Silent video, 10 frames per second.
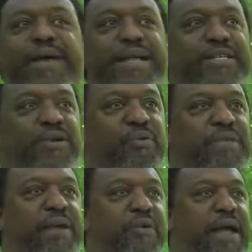And so
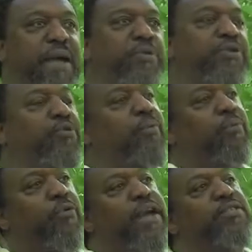they were able to
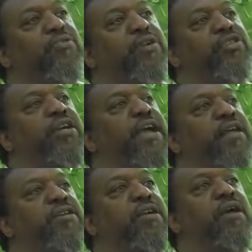embrace
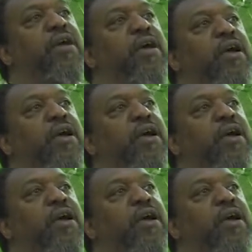Christianity